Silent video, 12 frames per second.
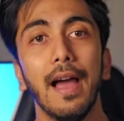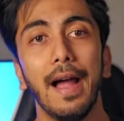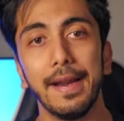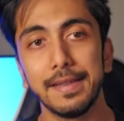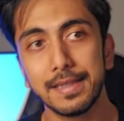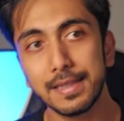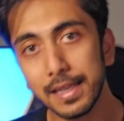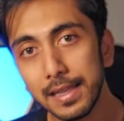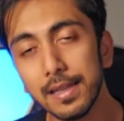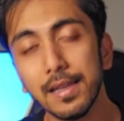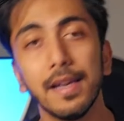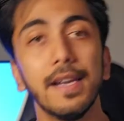and
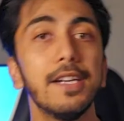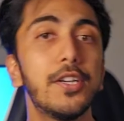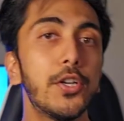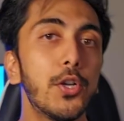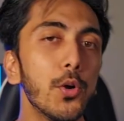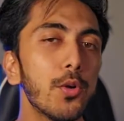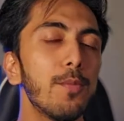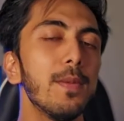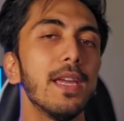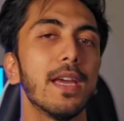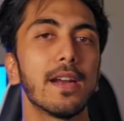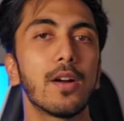still it took
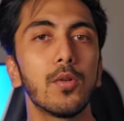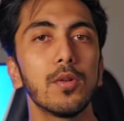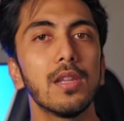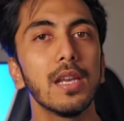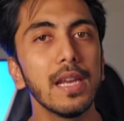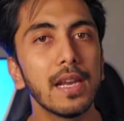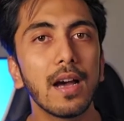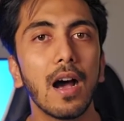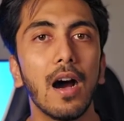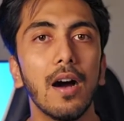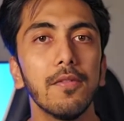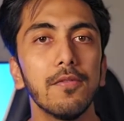me around
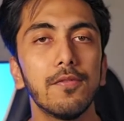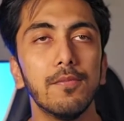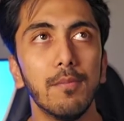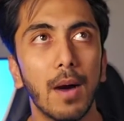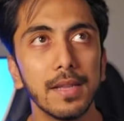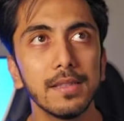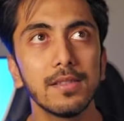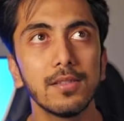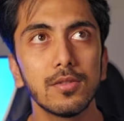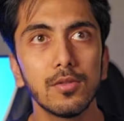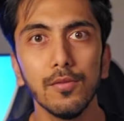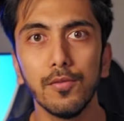3.5
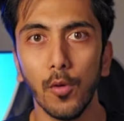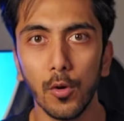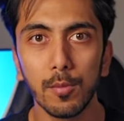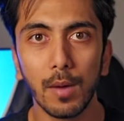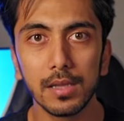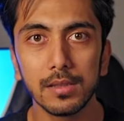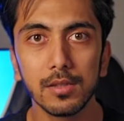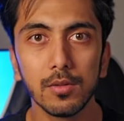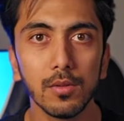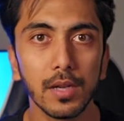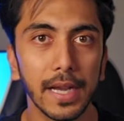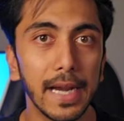months to 4 months
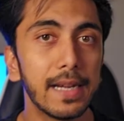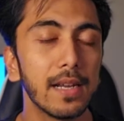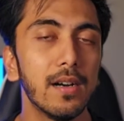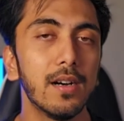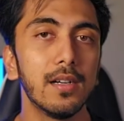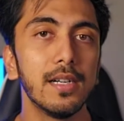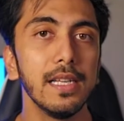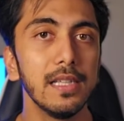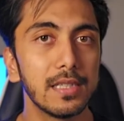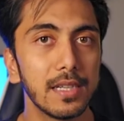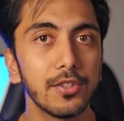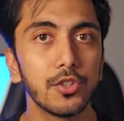to get a
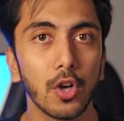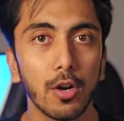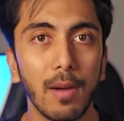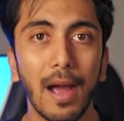decent job.